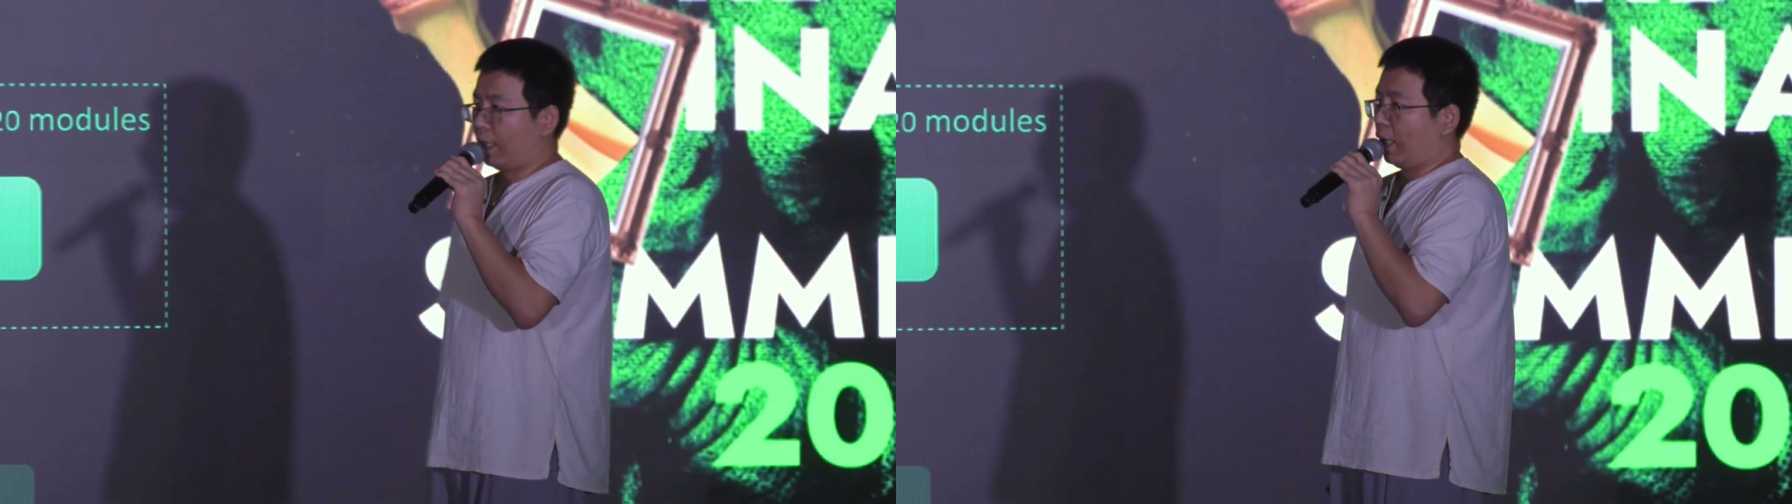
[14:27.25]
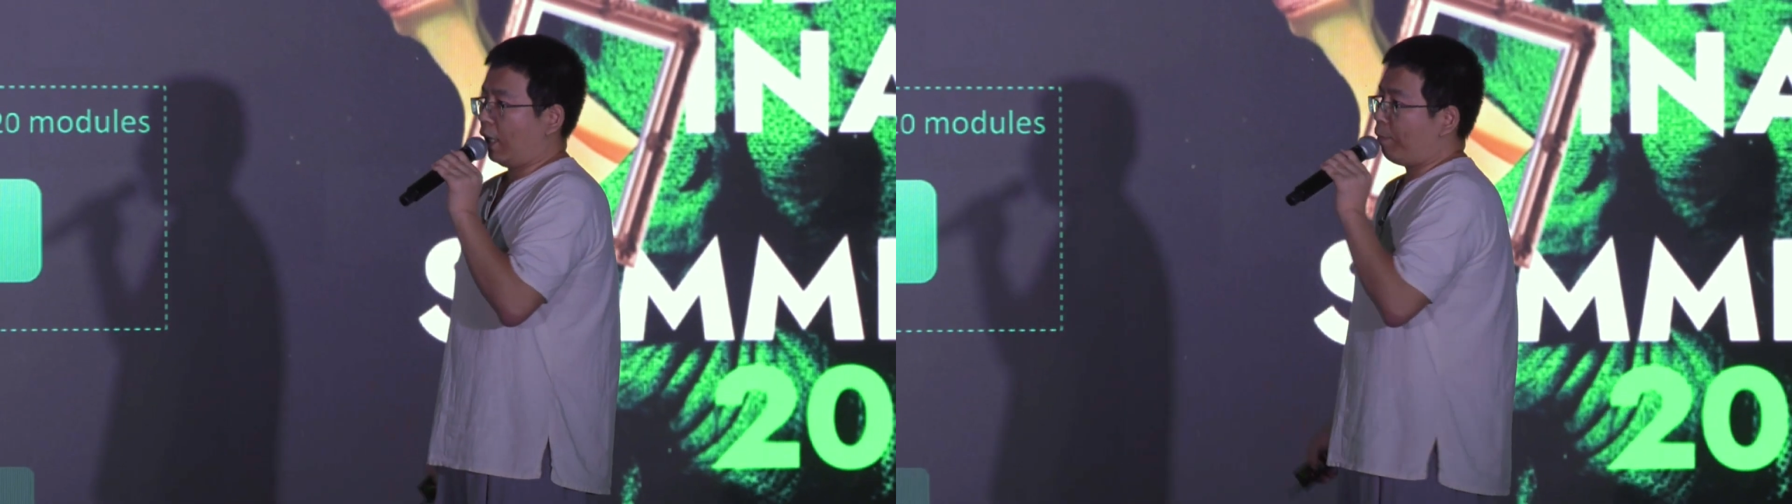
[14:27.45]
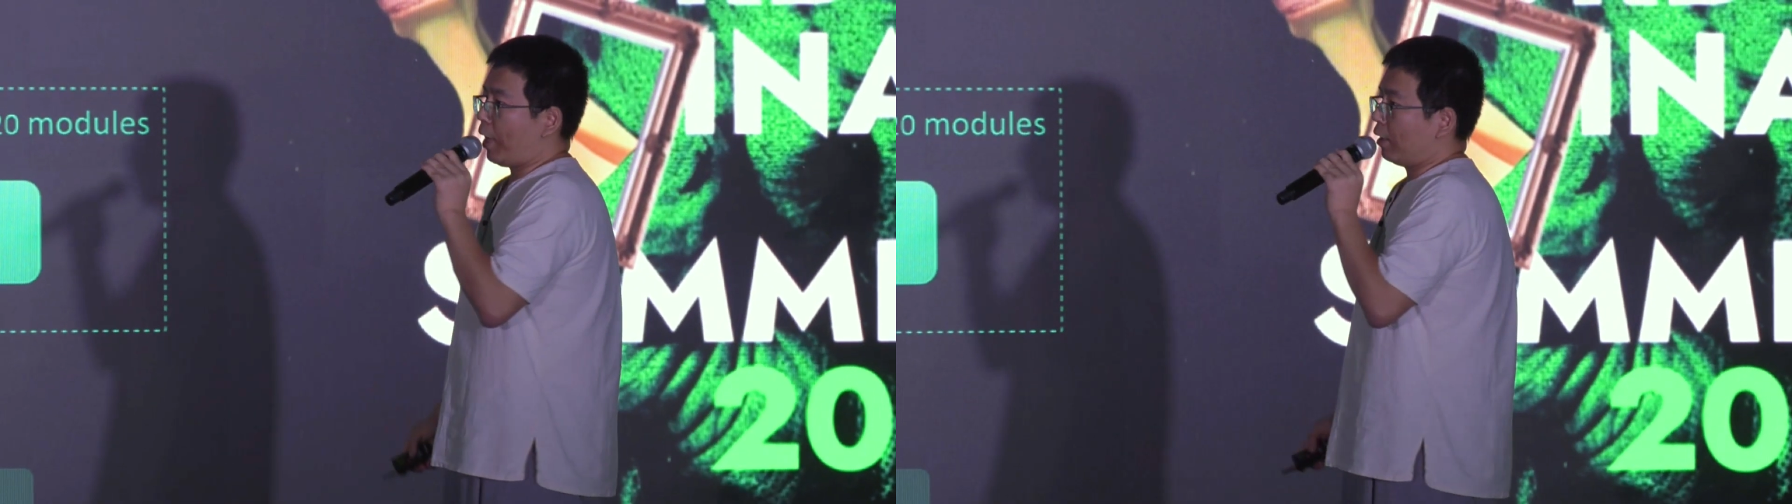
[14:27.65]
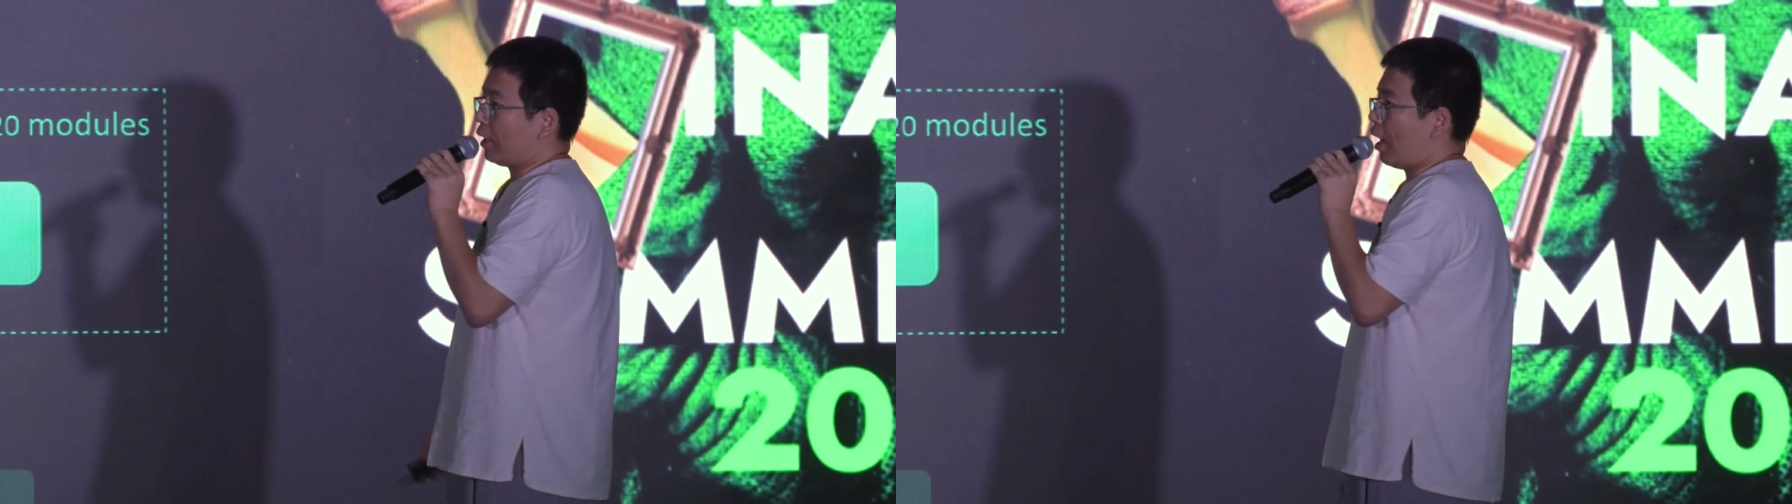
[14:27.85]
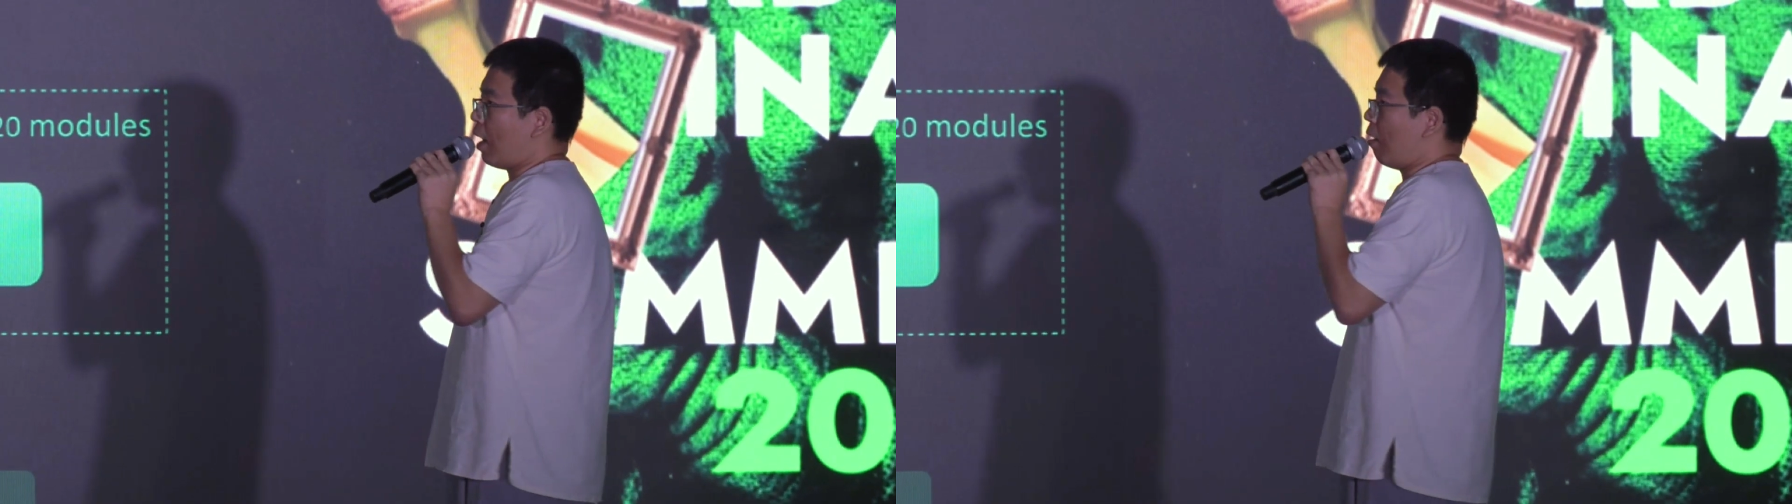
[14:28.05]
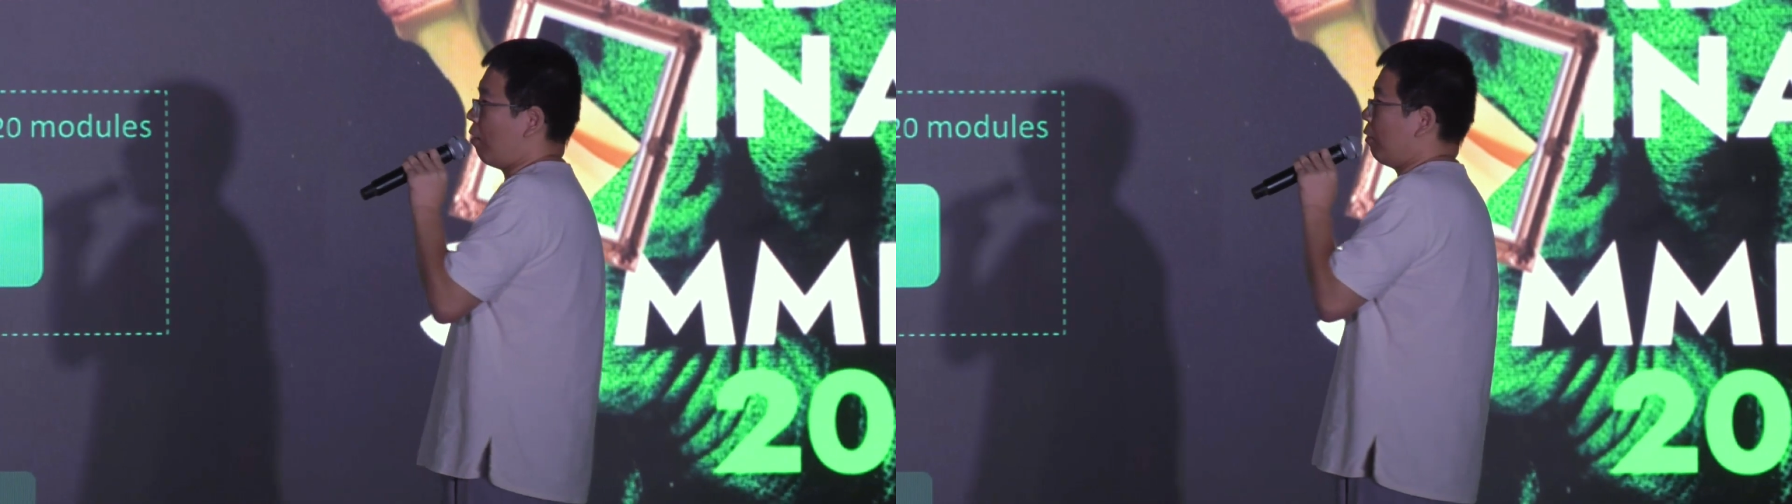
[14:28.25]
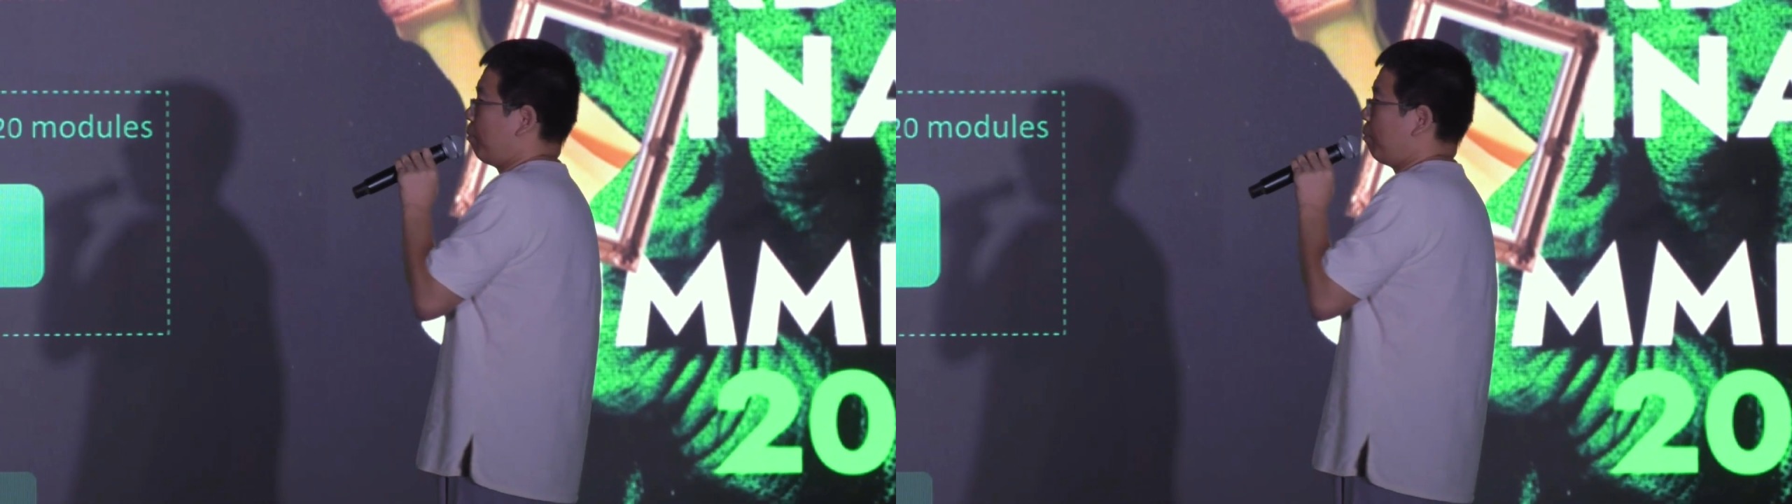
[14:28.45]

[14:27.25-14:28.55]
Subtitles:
about how